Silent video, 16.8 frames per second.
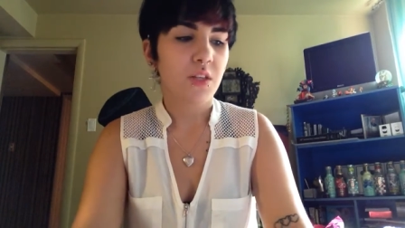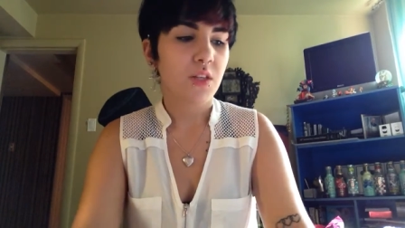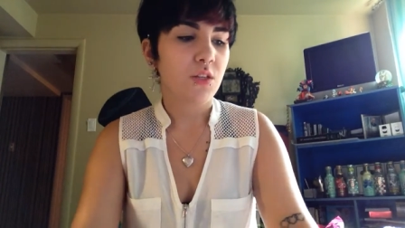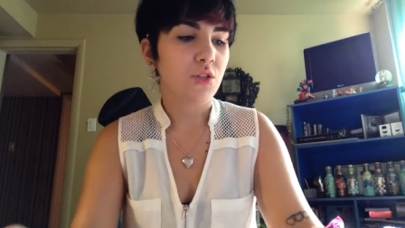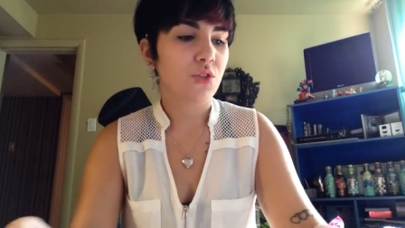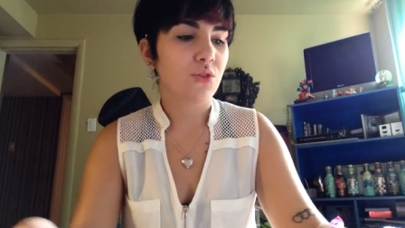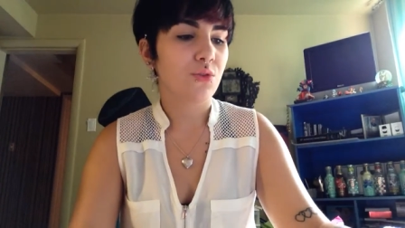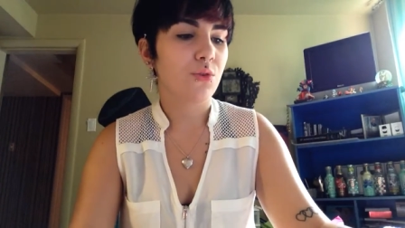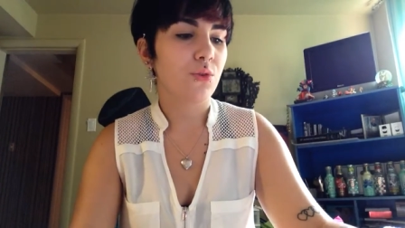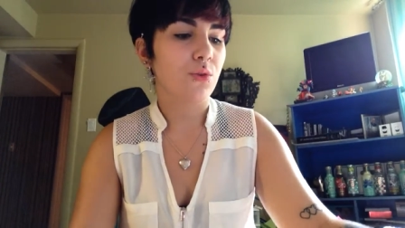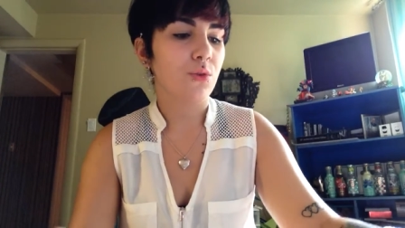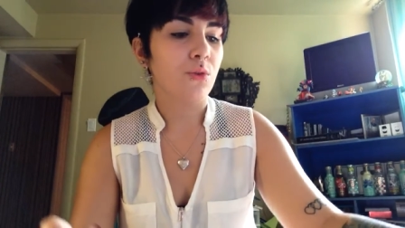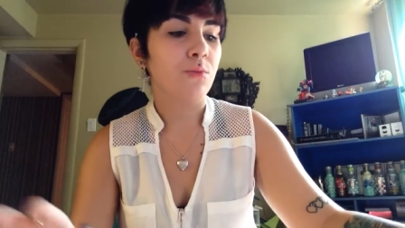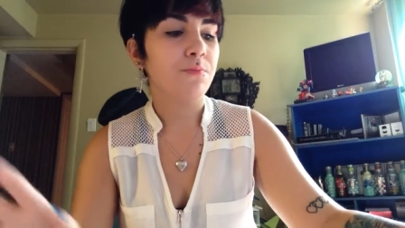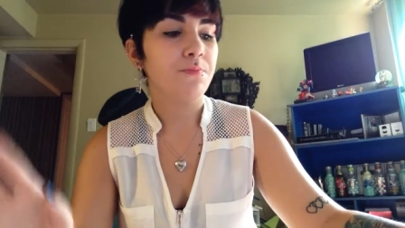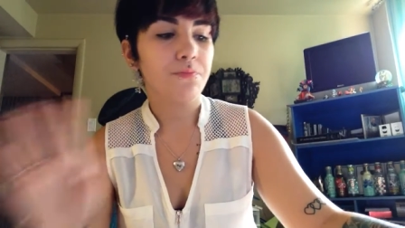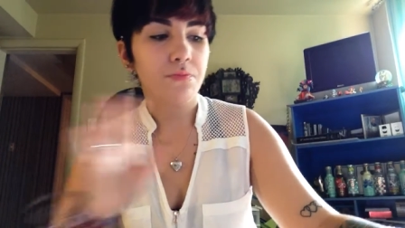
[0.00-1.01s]

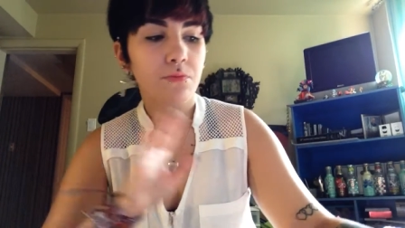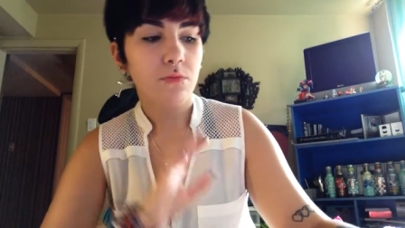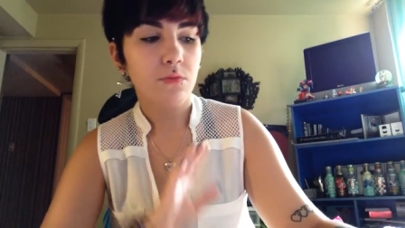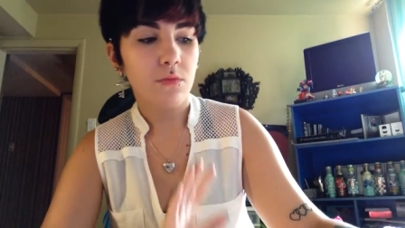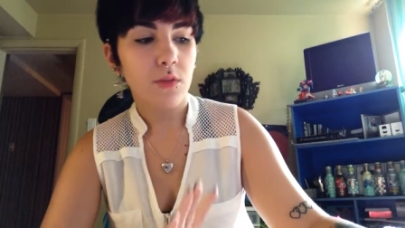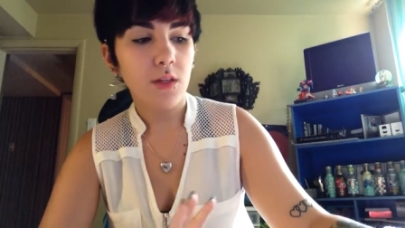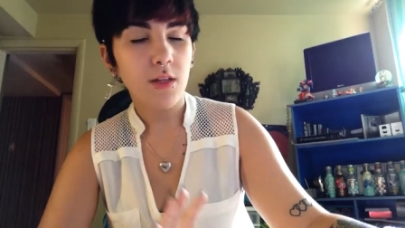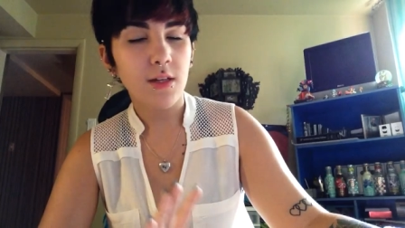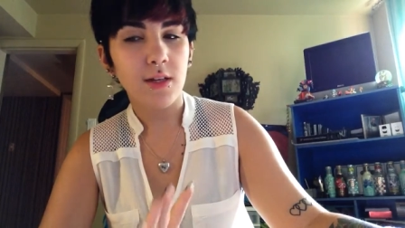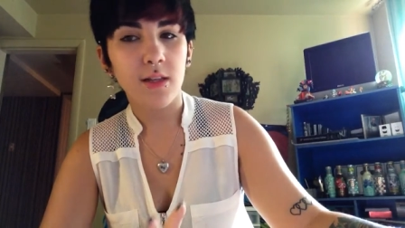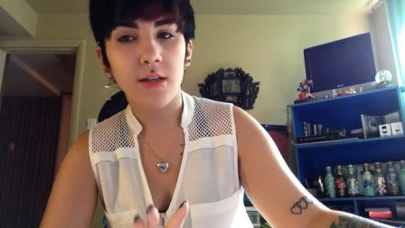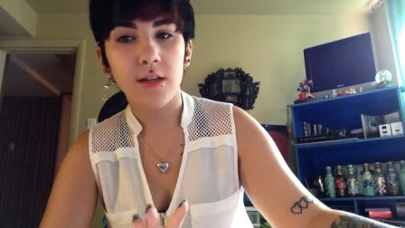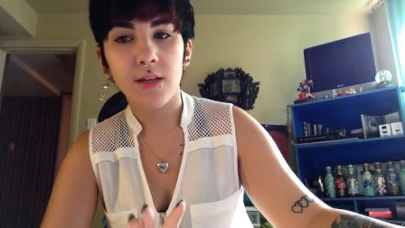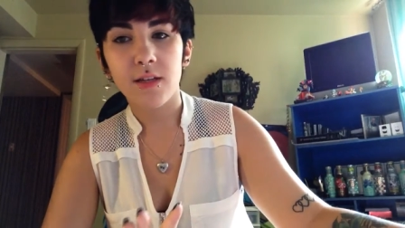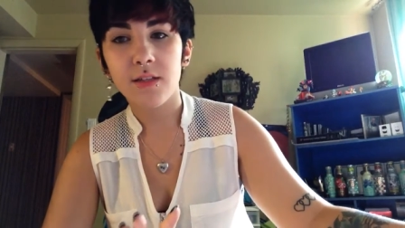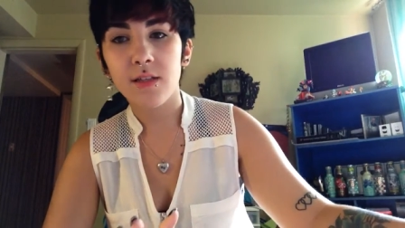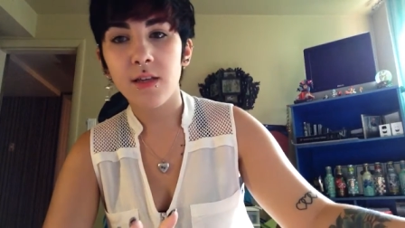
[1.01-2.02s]
So,
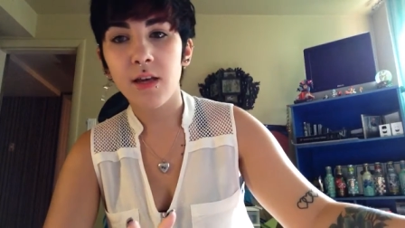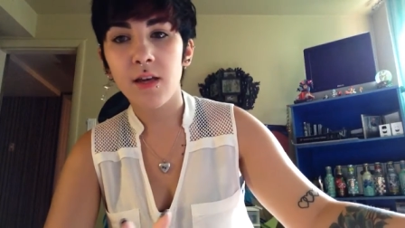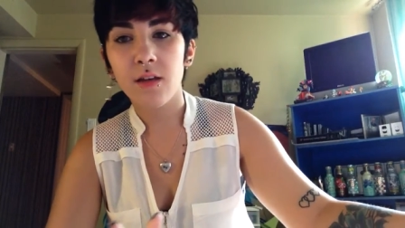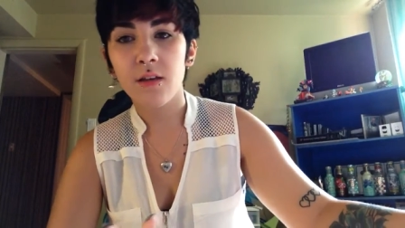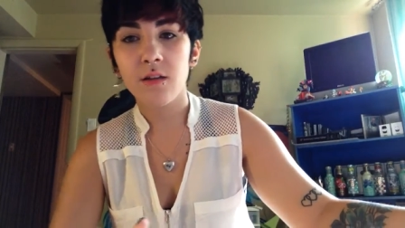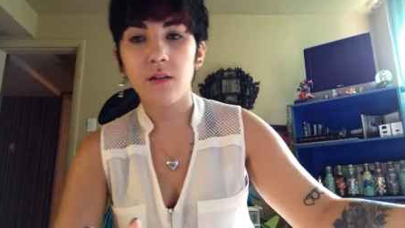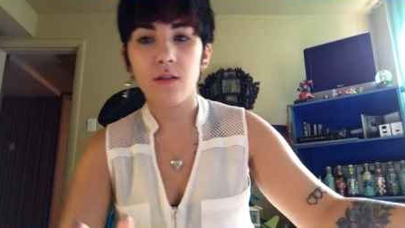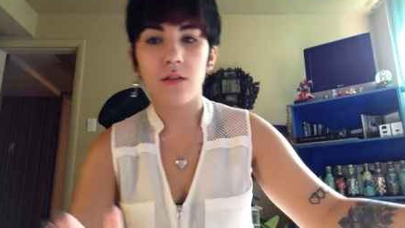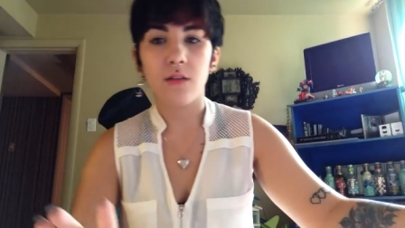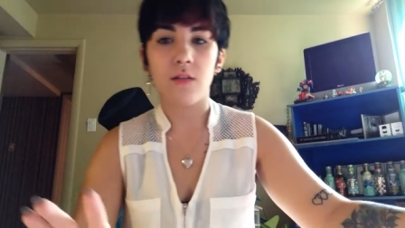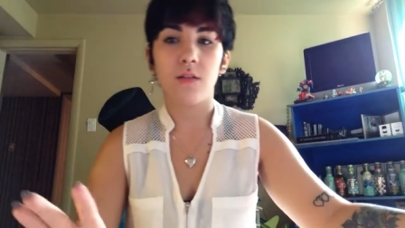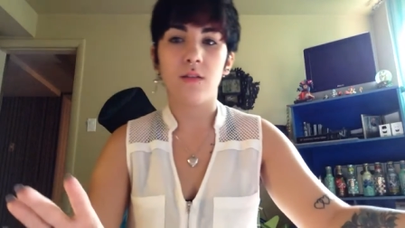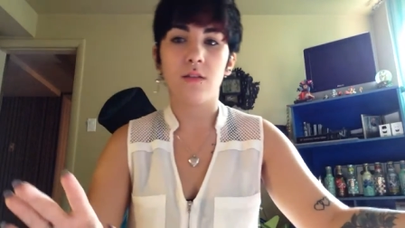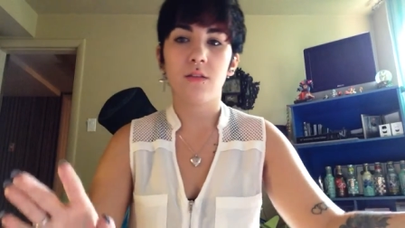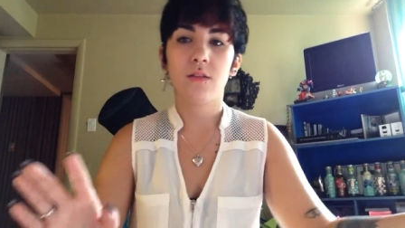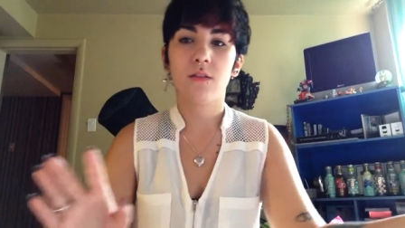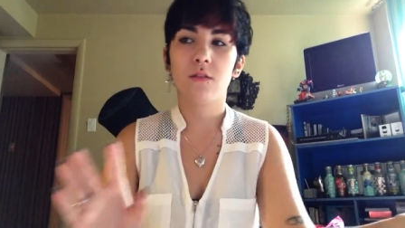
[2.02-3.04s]
like I said,
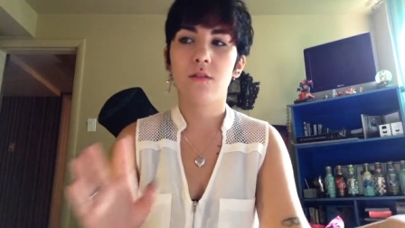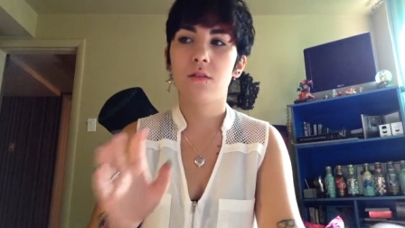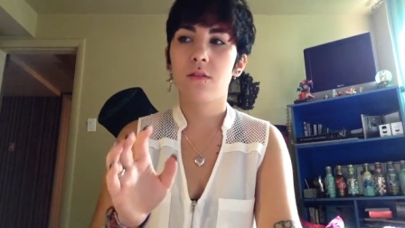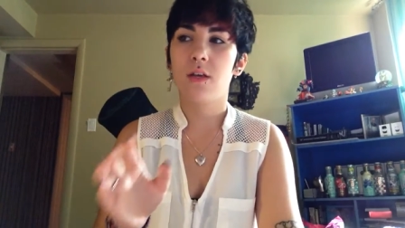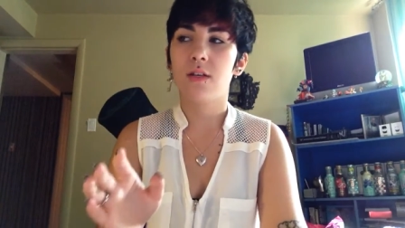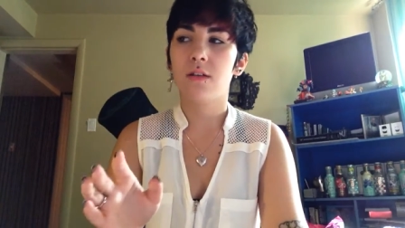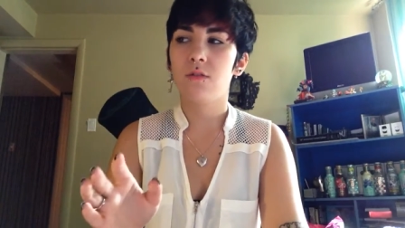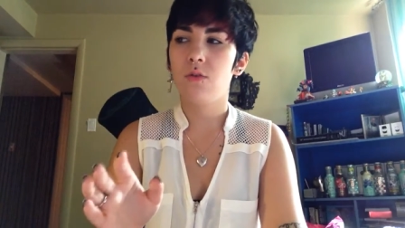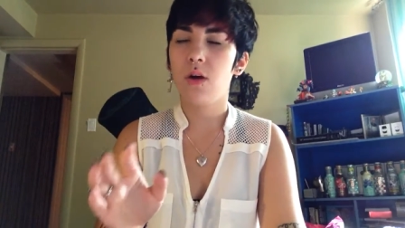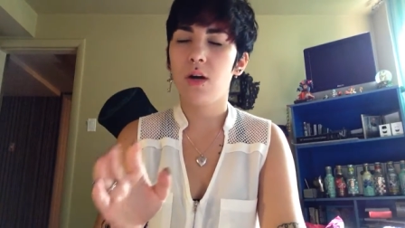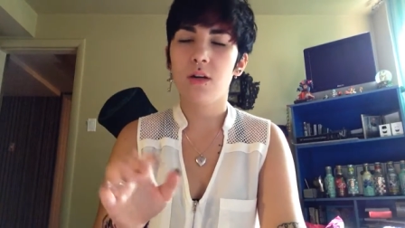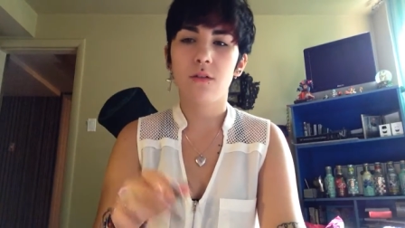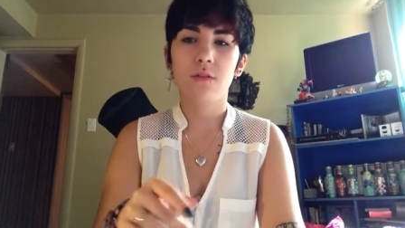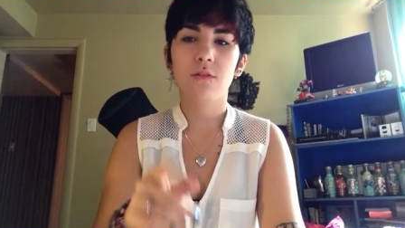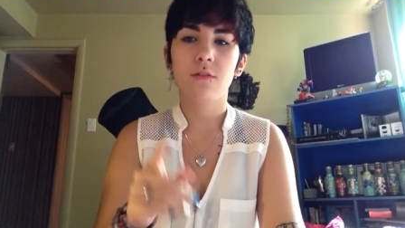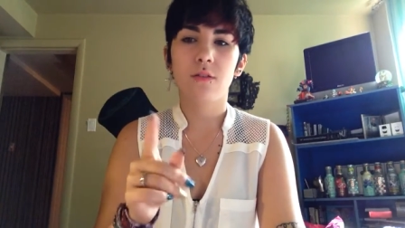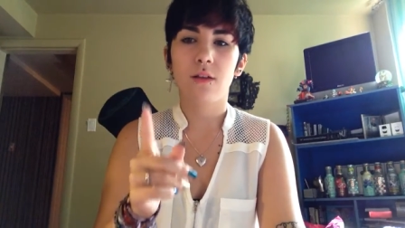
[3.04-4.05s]
no, I
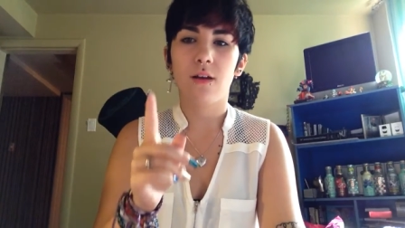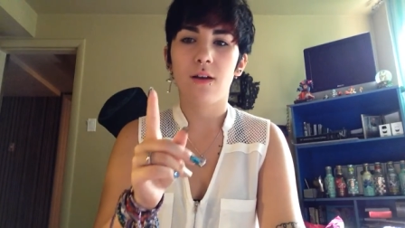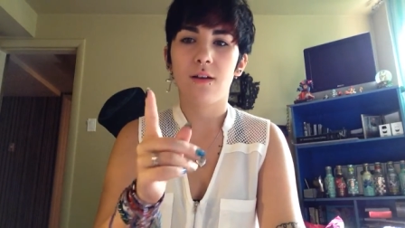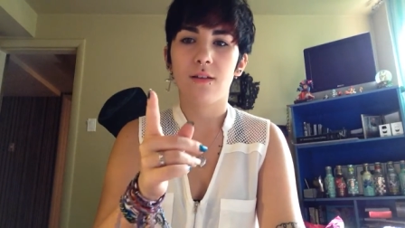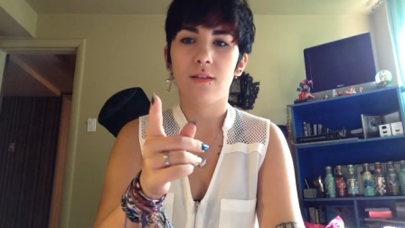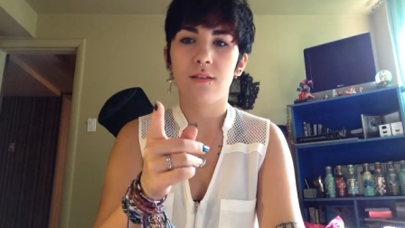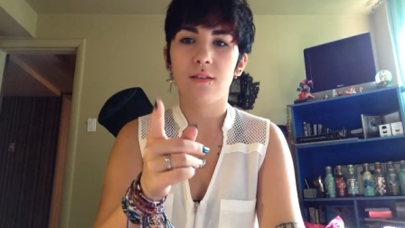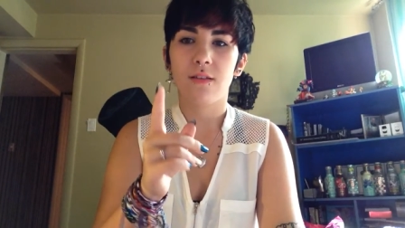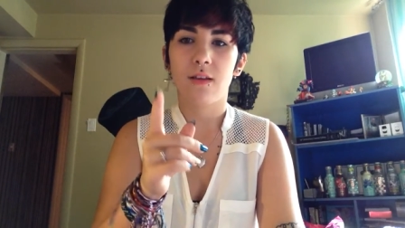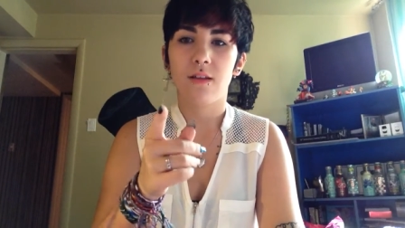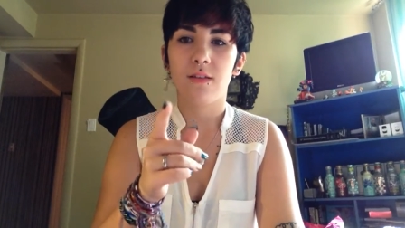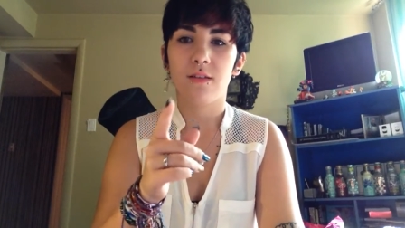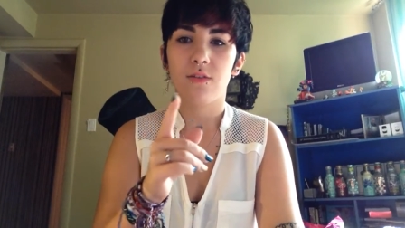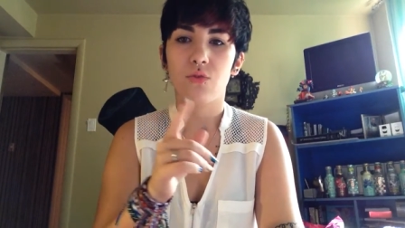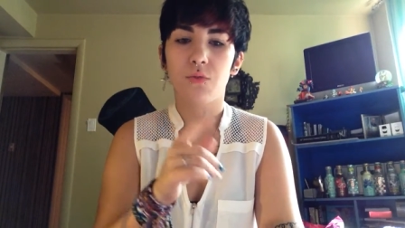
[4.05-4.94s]
don't think I say it.